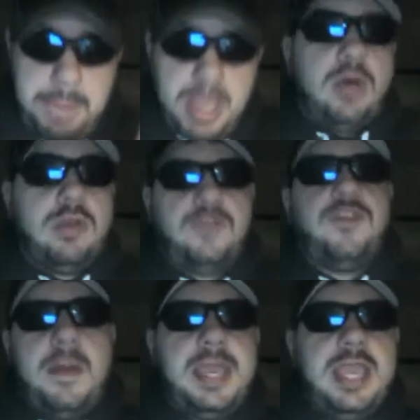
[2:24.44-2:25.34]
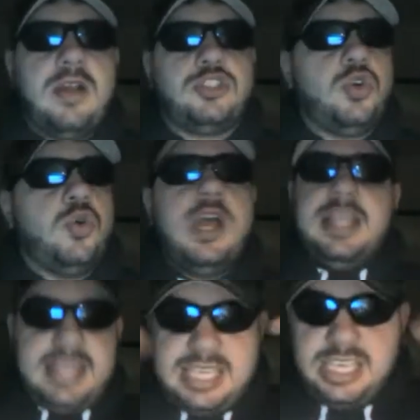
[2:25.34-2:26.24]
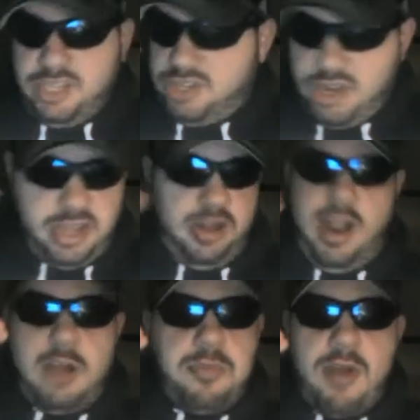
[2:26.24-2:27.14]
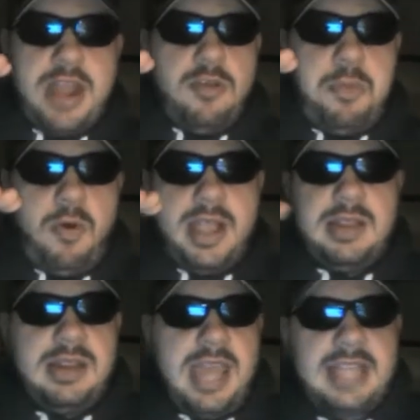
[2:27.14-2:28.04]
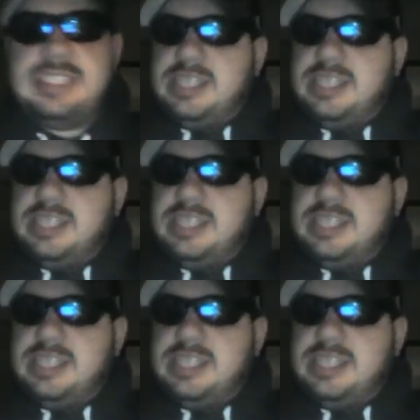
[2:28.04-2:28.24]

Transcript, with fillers: build from here. So you're at a brand new point, Nets.